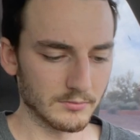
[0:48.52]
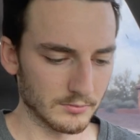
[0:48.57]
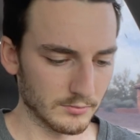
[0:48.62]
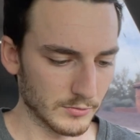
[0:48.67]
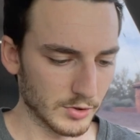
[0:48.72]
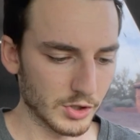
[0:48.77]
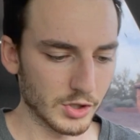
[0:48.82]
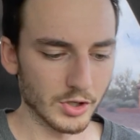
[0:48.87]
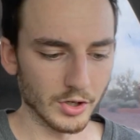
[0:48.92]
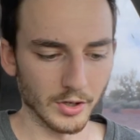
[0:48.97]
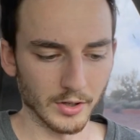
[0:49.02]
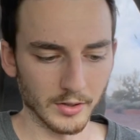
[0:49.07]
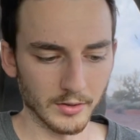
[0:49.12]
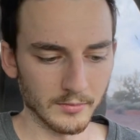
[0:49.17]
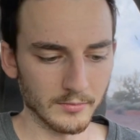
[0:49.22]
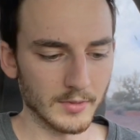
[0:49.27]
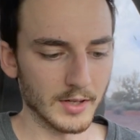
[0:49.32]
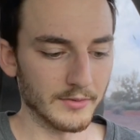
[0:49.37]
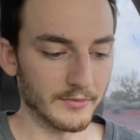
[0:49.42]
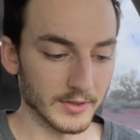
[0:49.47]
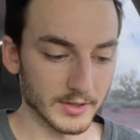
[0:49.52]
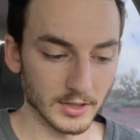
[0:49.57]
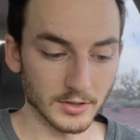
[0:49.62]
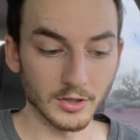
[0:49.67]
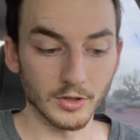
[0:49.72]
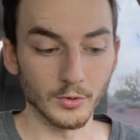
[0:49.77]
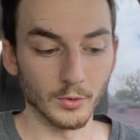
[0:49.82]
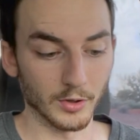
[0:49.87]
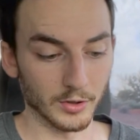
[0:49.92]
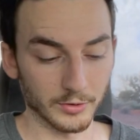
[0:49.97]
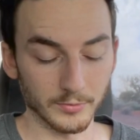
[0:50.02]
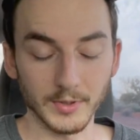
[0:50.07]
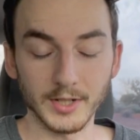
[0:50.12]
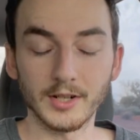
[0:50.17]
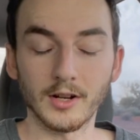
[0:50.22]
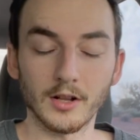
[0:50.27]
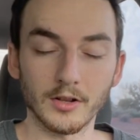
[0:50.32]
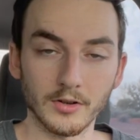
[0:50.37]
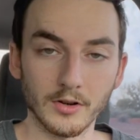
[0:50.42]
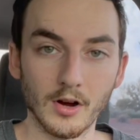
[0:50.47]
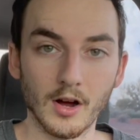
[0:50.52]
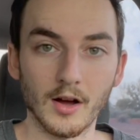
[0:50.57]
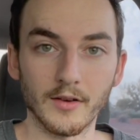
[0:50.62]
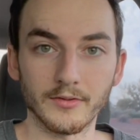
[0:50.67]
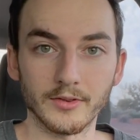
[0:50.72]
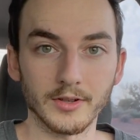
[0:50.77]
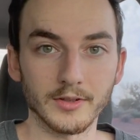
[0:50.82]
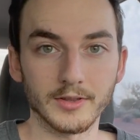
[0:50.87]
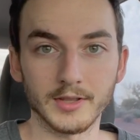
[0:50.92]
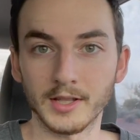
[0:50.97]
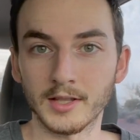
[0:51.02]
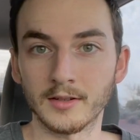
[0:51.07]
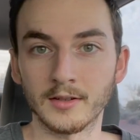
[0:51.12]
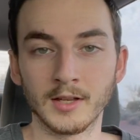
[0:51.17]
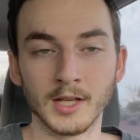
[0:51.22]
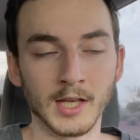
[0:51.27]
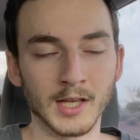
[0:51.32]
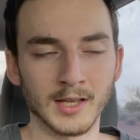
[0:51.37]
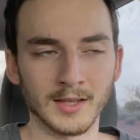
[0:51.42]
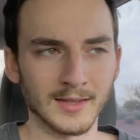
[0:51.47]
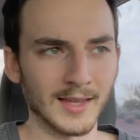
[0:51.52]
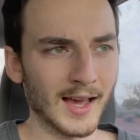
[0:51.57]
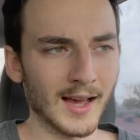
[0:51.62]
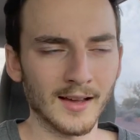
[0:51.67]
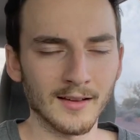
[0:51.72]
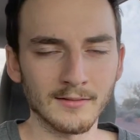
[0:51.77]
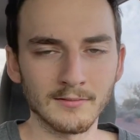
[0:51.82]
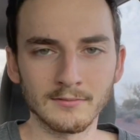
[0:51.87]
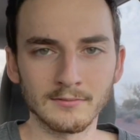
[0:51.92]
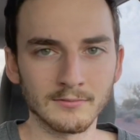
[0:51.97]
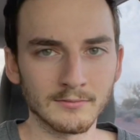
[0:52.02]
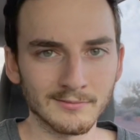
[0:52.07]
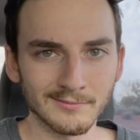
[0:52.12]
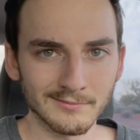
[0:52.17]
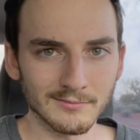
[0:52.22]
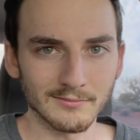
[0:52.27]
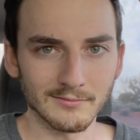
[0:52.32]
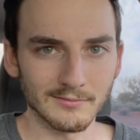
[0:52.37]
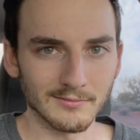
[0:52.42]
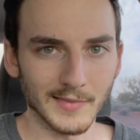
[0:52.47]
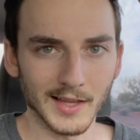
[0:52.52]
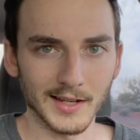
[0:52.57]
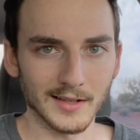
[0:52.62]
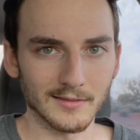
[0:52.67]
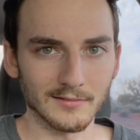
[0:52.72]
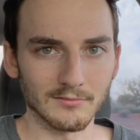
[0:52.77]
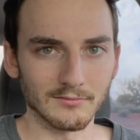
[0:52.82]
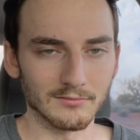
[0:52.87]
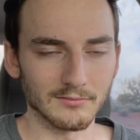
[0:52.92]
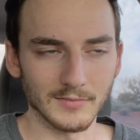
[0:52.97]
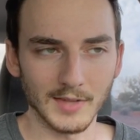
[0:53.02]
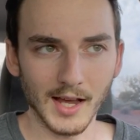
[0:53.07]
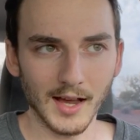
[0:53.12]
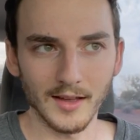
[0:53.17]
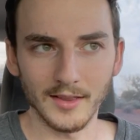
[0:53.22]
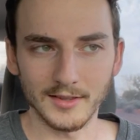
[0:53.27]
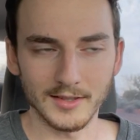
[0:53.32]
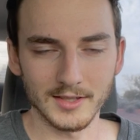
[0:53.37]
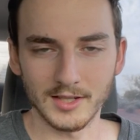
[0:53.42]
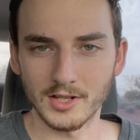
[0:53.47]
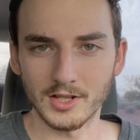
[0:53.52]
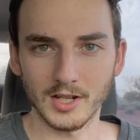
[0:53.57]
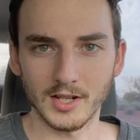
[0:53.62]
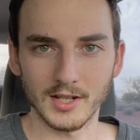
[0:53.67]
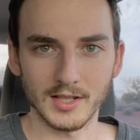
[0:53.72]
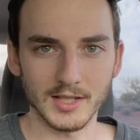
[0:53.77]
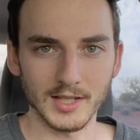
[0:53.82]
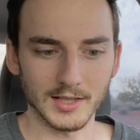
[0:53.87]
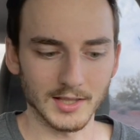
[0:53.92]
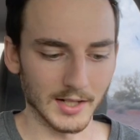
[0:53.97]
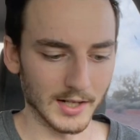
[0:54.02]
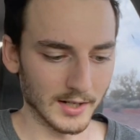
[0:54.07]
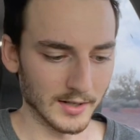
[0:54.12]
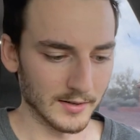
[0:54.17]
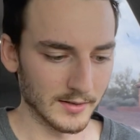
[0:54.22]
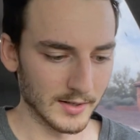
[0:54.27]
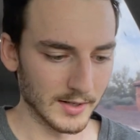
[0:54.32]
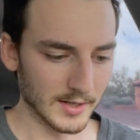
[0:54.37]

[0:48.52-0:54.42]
Sure, if it's a $2 or $3 offer, then yeah, like, yeah, it's just going to sit there.